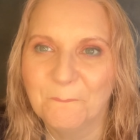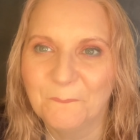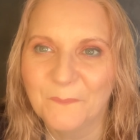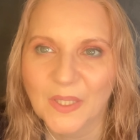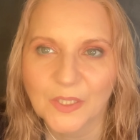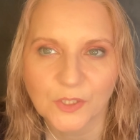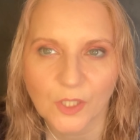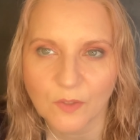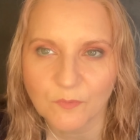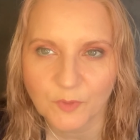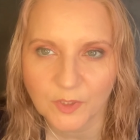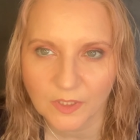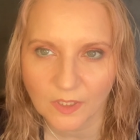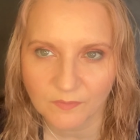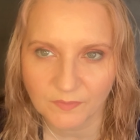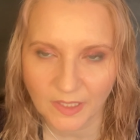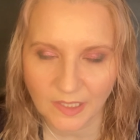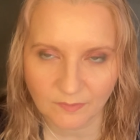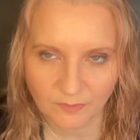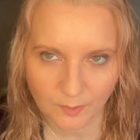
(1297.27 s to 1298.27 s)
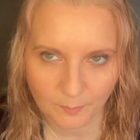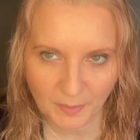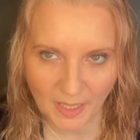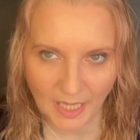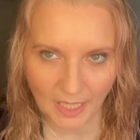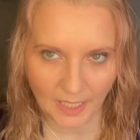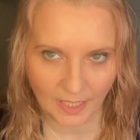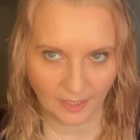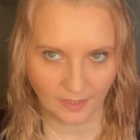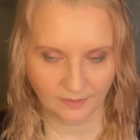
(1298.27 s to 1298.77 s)
I don't think I've ever
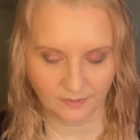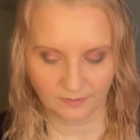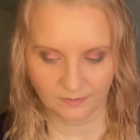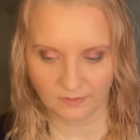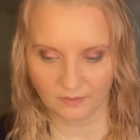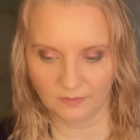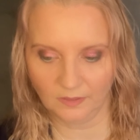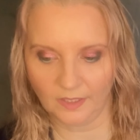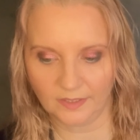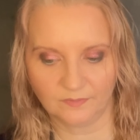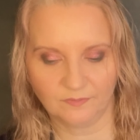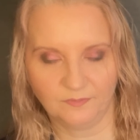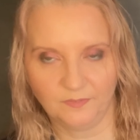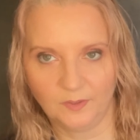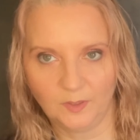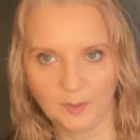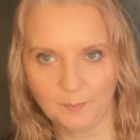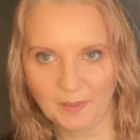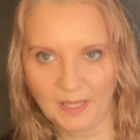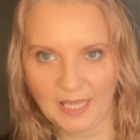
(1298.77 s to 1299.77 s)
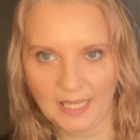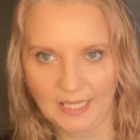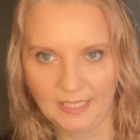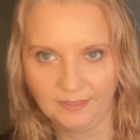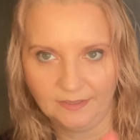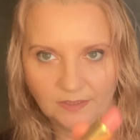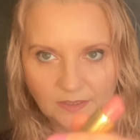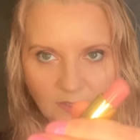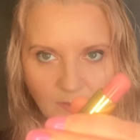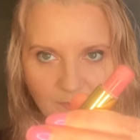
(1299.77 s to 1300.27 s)
panned, like fully
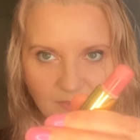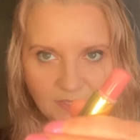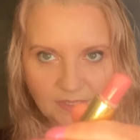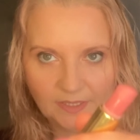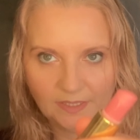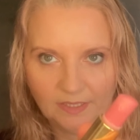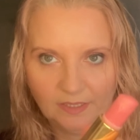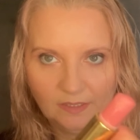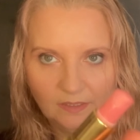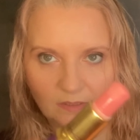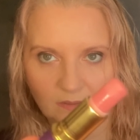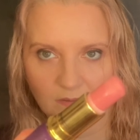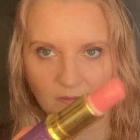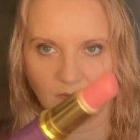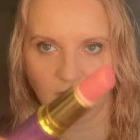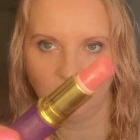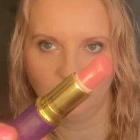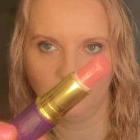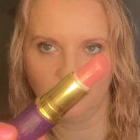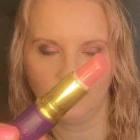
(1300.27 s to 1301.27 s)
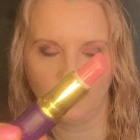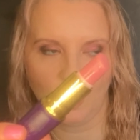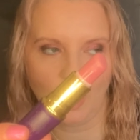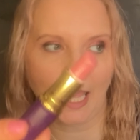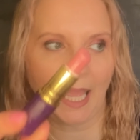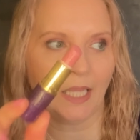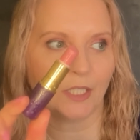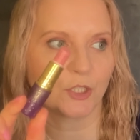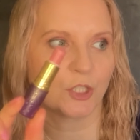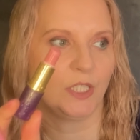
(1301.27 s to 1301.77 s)
panned a lipstick.
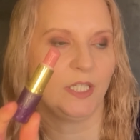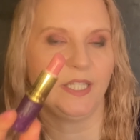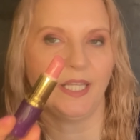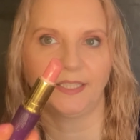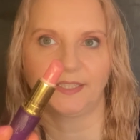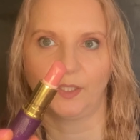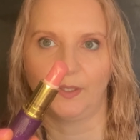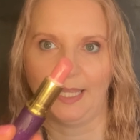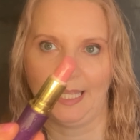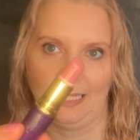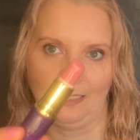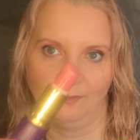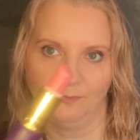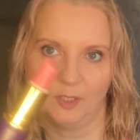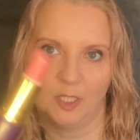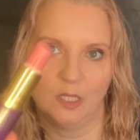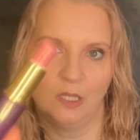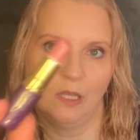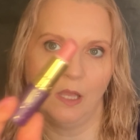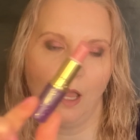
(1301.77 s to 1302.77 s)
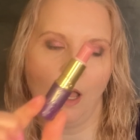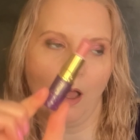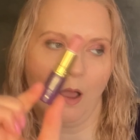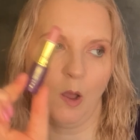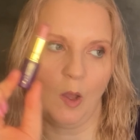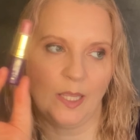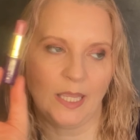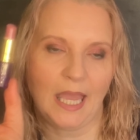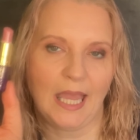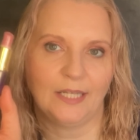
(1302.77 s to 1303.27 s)
Actually, yes I have.
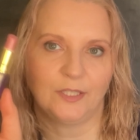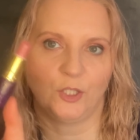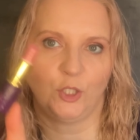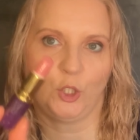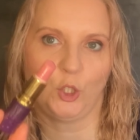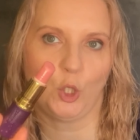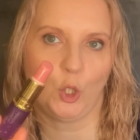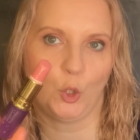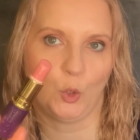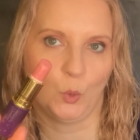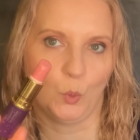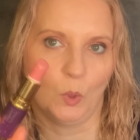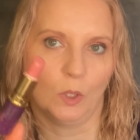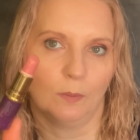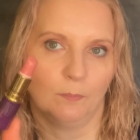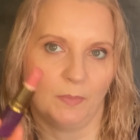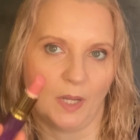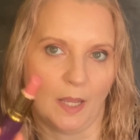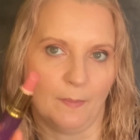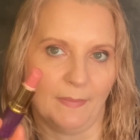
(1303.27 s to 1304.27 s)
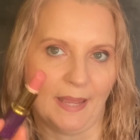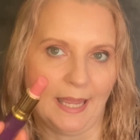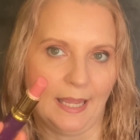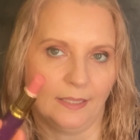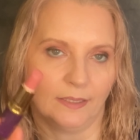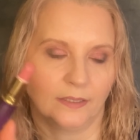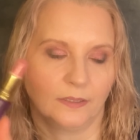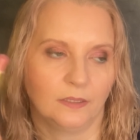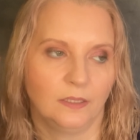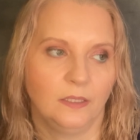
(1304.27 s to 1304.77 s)
I had Hue by
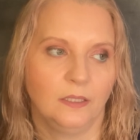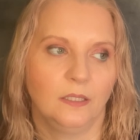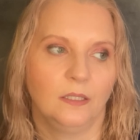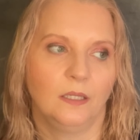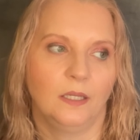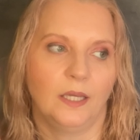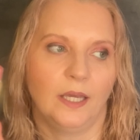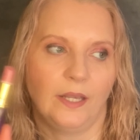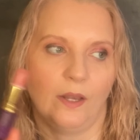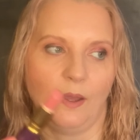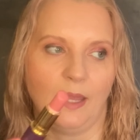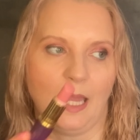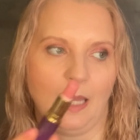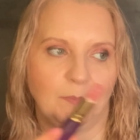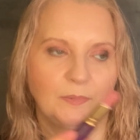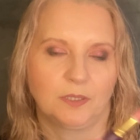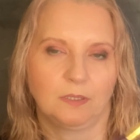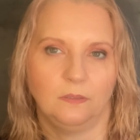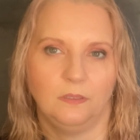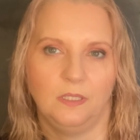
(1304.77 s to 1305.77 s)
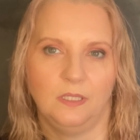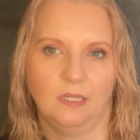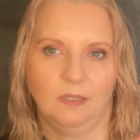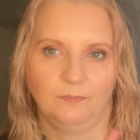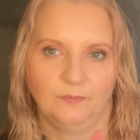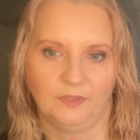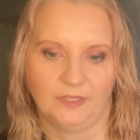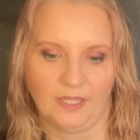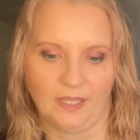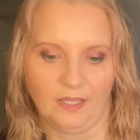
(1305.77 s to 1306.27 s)
MAC and I absolutely
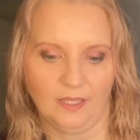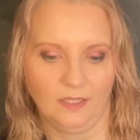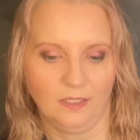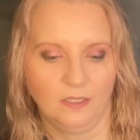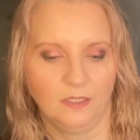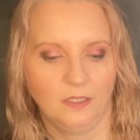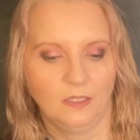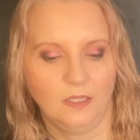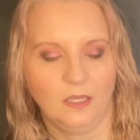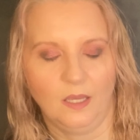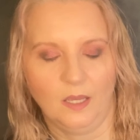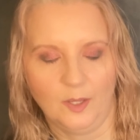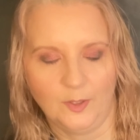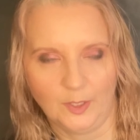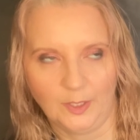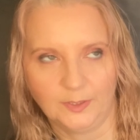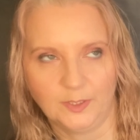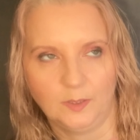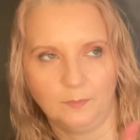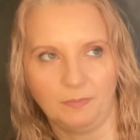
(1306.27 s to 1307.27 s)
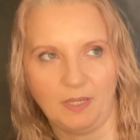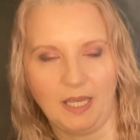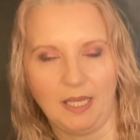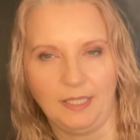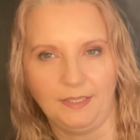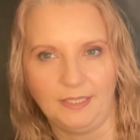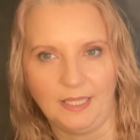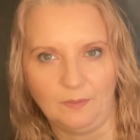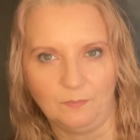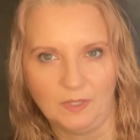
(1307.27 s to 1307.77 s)
loved that. And I did
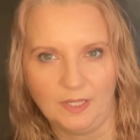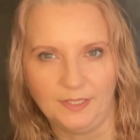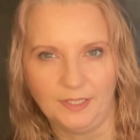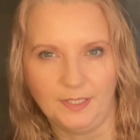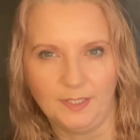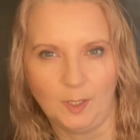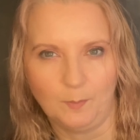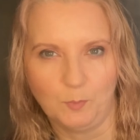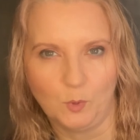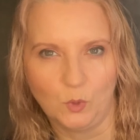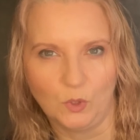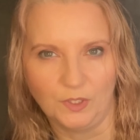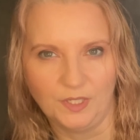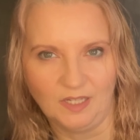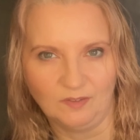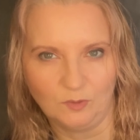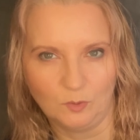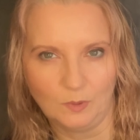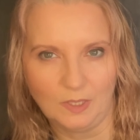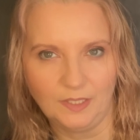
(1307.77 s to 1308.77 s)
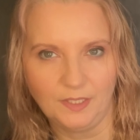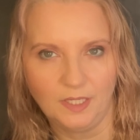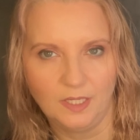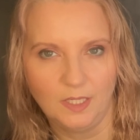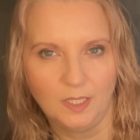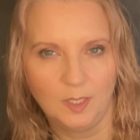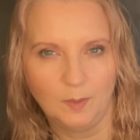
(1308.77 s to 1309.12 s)
pan that one and I bought another one.